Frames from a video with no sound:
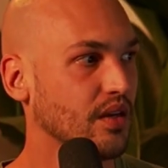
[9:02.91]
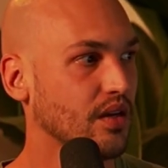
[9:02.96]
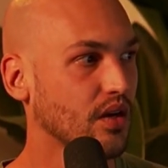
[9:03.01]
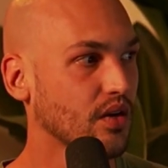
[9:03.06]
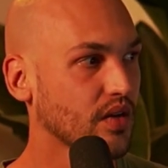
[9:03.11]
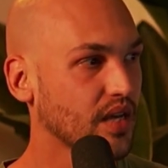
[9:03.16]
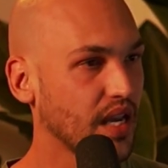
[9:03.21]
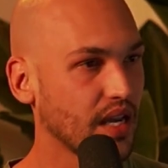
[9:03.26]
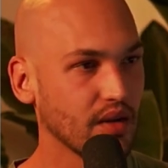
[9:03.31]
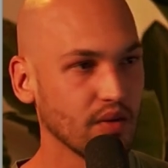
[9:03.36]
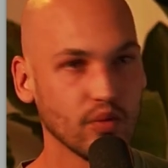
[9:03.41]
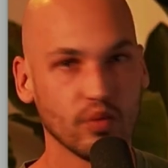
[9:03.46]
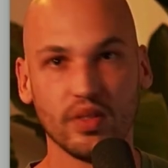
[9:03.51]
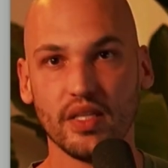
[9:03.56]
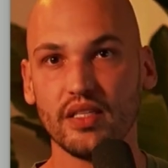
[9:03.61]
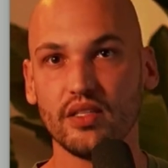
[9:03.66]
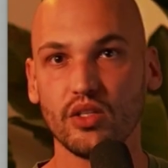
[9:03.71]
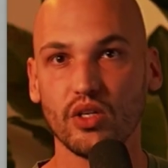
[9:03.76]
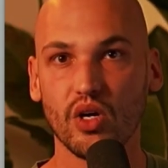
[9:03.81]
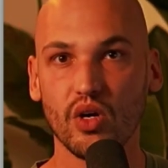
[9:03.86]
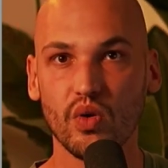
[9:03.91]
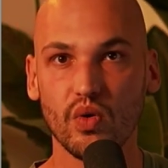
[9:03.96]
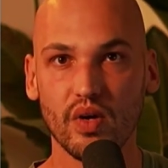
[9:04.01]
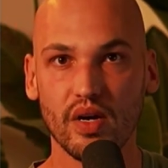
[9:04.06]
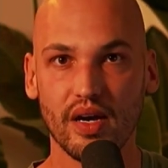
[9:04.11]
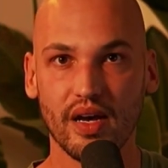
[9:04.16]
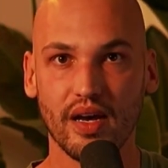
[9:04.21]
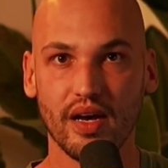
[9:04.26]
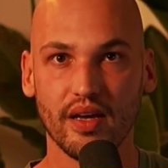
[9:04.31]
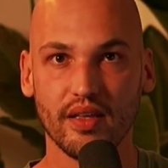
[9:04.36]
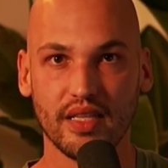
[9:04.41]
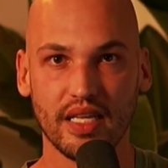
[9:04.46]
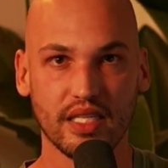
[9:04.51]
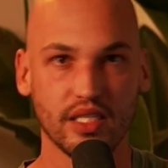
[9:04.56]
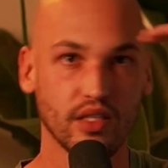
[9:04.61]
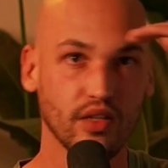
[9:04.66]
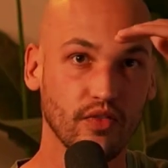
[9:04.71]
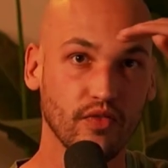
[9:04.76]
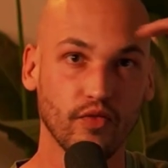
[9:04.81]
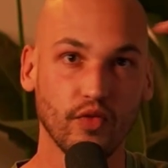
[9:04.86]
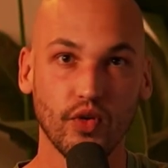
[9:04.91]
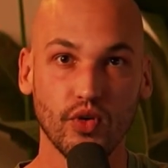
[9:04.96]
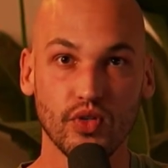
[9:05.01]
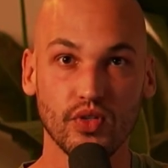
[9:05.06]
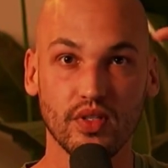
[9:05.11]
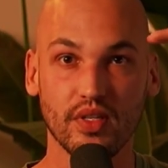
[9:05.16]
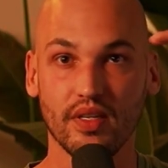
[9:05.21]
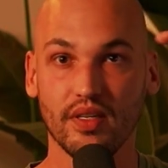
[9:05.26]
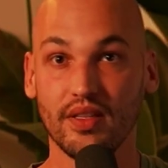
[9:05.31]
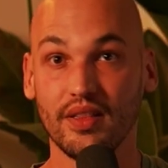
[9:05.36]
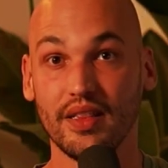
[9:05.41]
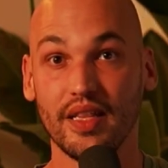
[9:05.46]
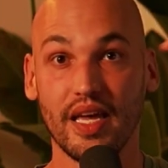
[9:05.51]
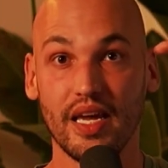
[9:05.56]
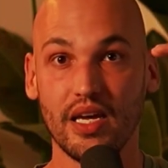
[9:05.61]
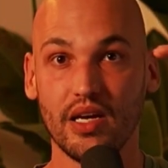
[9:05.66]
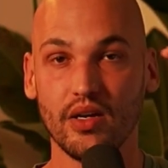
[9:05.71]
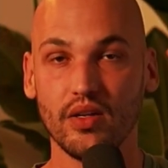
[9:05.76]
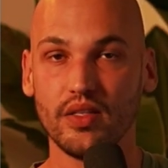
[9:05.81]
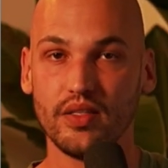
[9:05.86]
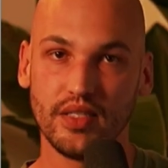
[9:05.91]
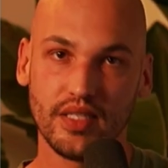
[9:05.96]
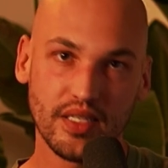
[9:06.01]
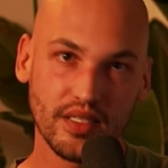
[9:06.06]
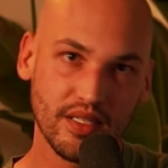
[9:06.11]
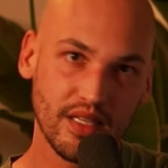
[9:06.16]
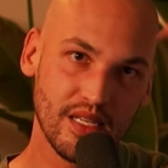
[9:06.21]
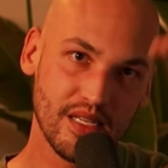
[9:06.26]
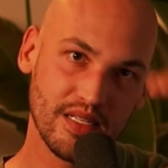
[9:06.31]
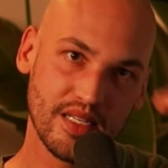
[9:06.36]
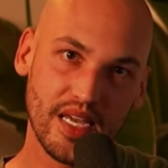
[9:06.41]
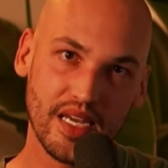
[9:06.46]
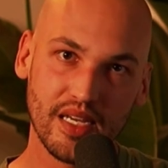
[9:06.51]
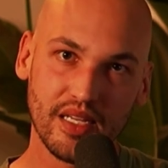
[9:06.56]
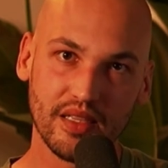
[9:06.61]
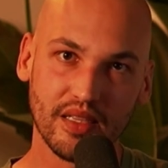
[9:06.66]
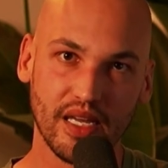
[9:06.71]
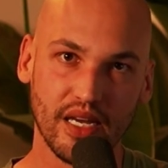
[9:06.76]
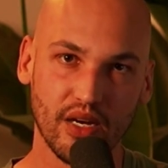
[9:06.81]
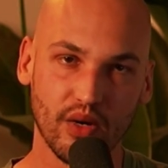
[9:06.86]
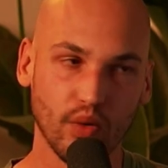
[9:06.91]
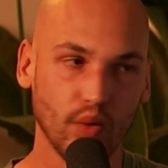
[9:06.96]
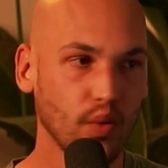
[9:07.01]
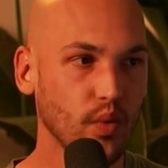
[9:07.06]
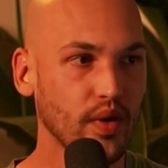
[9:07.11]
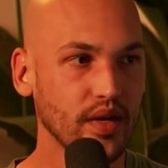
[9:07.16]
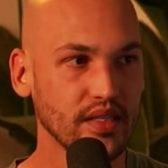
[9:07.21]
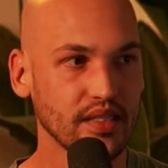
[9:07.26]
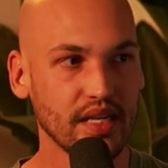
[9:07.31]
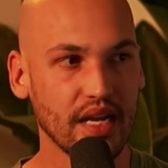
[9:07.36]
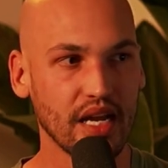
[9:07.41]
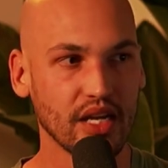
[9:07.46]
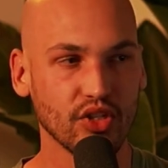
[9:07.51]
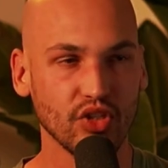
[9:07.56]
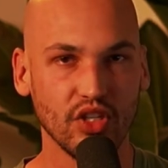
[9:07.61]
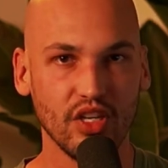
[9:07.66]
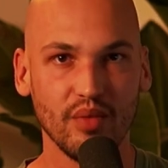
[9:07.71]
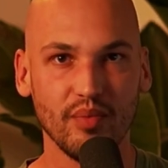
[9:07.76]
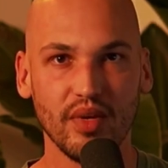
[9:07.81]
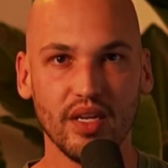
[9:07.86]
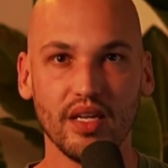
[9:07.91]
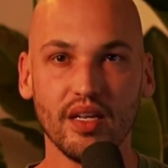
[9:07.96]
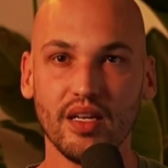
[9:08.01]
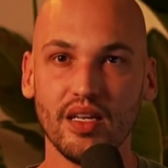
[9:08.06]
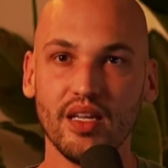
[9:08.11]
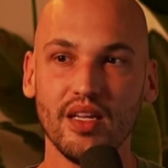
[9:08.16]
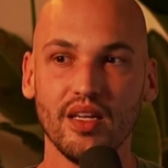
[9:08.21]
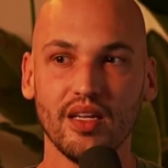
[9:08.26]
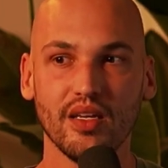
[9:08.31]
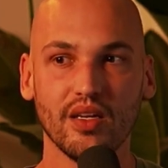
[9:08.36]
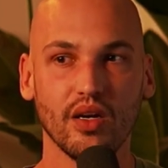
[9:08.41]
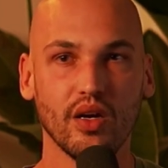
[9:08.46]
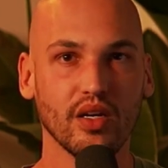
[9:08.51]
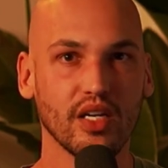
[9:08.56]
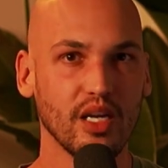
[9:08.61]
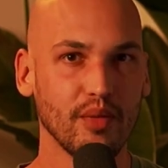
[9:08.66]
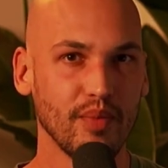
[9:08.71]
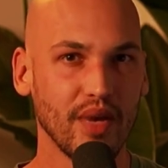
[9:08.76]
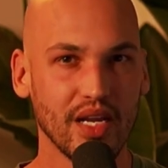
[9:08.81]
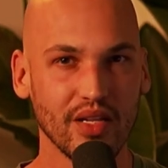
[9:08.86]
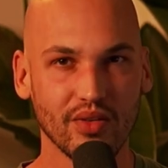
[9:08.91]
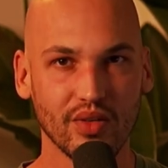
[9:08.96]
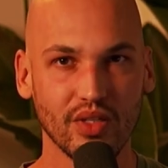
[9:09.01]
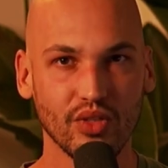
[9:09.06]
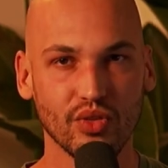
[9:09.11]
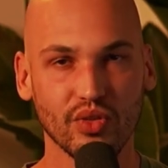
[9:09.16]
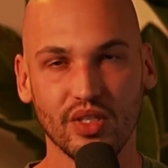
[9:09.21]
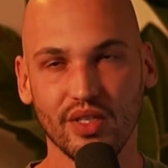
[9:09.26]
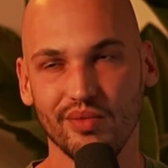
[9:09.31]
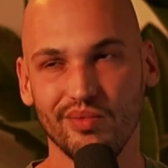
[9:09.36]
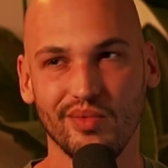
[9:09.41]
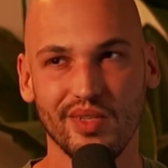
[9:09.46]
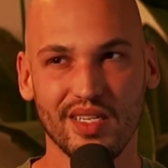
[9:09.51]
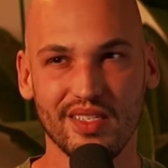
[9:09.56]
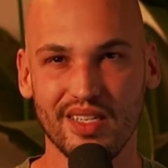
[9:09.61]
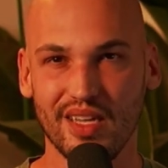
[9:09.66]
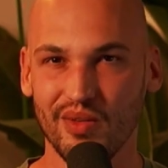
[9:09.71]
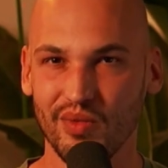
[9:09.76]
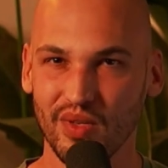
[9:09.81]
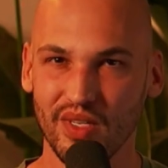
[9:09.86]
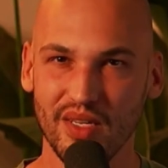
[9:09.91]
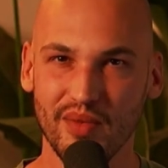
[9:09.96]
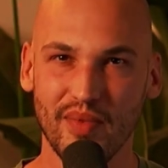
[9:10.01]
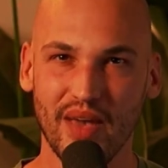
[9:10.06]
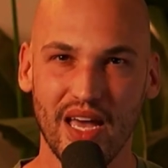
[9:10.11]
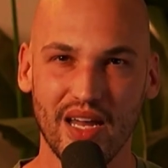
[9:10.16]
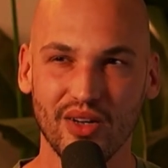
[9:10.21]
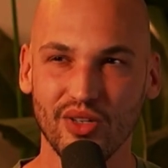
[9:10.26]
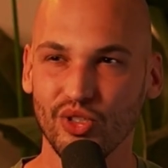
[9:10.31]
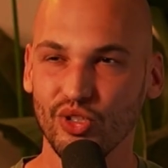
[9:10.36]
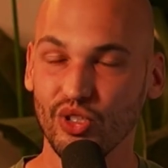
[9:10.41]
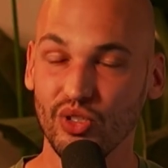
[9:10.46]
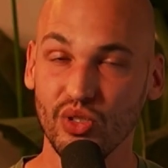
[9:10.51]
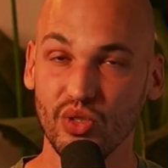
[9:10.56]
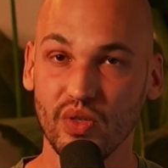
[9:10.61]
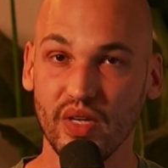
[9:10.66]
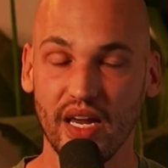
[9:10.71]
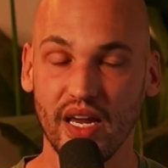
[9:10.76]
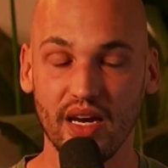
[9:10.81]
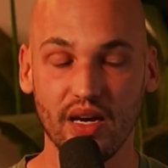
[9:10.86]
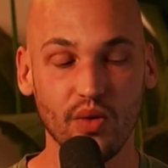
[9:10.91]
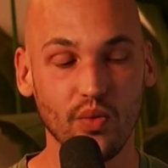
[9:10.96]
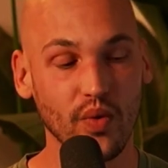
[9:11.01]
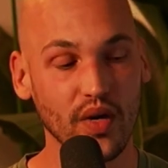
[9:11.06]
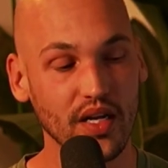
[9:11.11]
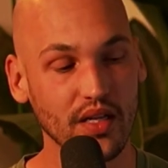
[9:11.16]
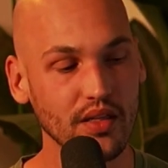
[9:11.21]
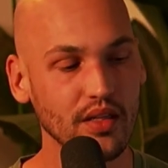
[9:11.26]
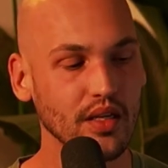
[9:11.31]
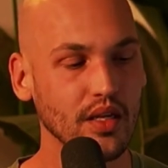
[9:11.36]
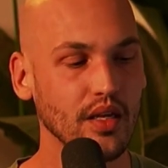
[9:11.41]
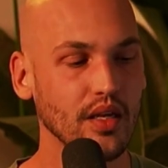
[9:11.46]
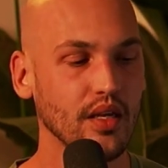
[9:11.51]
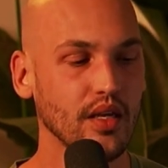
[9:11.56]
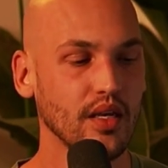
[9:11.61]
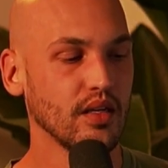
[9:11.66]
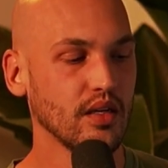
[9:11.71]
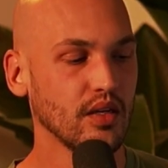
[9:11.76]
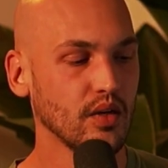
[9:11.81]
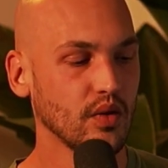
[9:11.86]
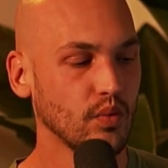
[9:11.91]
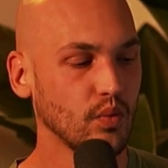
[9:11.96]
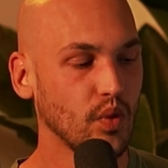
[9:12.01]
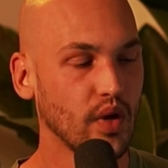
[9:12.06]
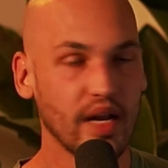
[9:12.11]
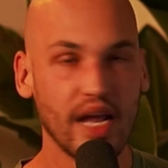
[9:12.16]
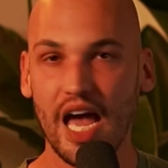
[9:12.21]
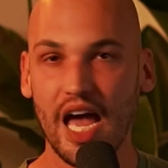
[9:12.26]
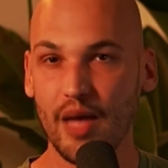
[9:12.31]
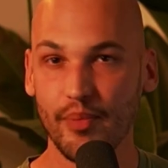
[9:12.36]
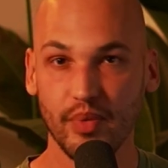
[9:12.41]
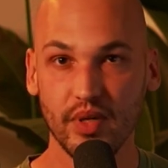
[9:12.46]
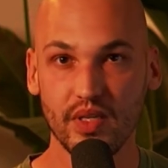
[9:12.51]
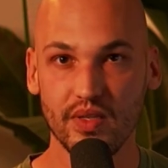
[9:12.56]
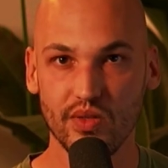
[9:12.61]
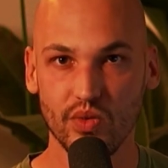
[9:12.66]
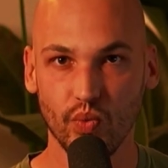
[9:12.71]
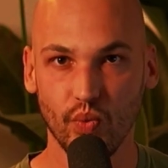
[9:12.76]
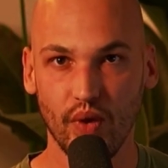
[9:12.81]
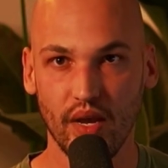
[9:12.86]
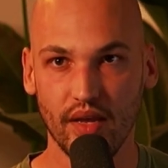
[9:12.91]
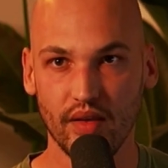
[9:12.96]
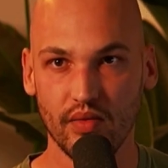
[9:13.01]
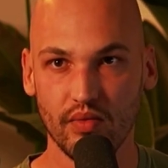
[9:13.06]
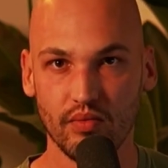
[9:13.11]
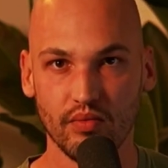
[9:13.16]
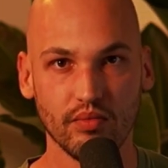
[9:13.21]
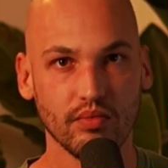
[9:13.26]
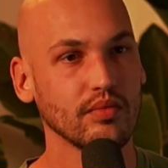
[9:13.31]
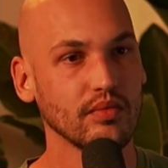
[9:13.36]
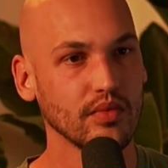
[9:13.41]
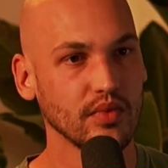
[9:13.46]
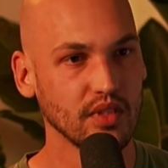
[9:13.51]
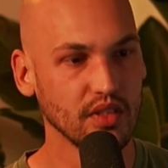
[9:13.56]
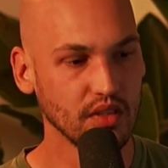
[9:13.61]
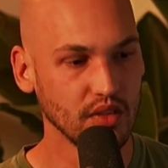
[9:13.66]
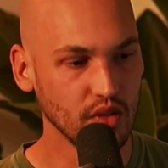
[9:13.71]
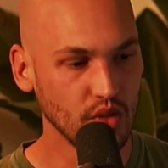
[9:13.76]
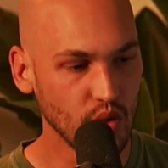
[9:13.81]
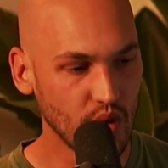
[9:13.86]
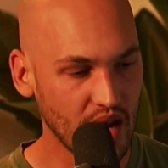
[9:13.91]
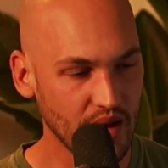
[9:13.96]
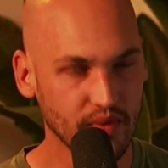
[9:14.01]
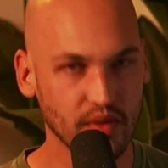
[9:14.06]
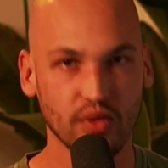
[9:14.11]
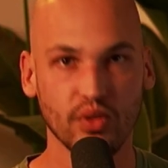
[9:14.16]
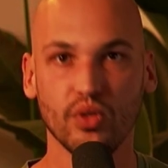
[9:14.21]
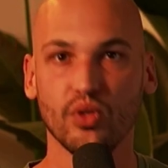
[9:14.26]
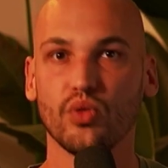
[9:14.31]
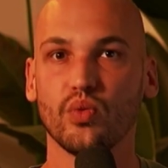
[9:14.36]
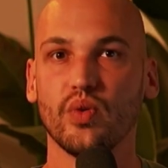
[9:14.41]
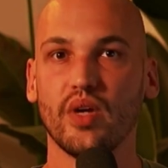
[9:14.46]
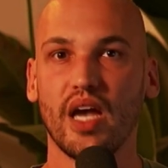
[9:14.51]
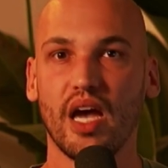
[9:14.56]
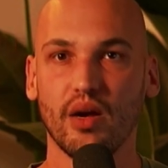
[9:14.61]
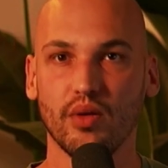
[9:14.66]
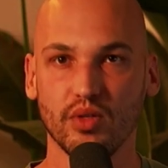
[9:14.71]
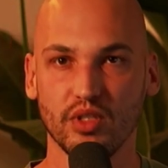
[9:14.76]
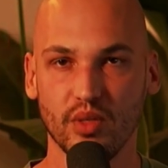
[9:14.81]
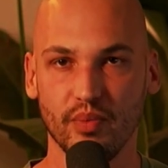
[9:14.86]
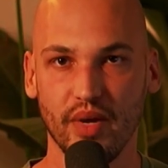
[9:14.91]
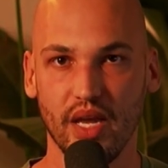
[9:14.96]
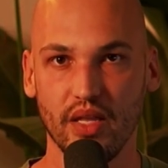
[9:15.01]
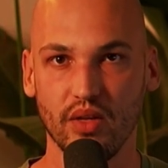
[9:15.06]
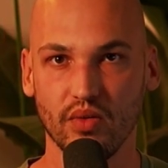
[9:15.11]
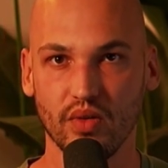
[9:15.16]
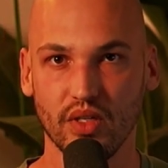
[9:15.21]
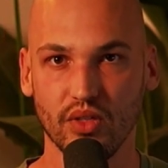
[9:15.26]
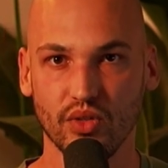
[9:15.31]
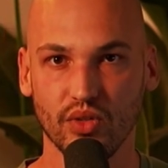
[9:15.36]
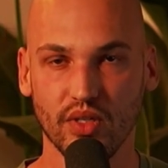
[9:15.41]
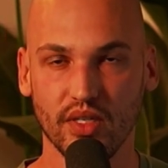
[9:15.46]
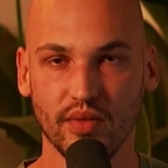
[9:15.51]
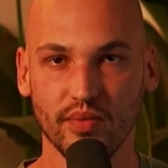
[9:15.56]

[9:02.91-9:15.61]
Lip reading: Okay, well, let's go. That's the first layer. Let's get to the second layer. Well, what does that actually mean? Okay, manual entry, does that really matter? Should you care? Well, what happens when you have to do 3 hours of manual entry?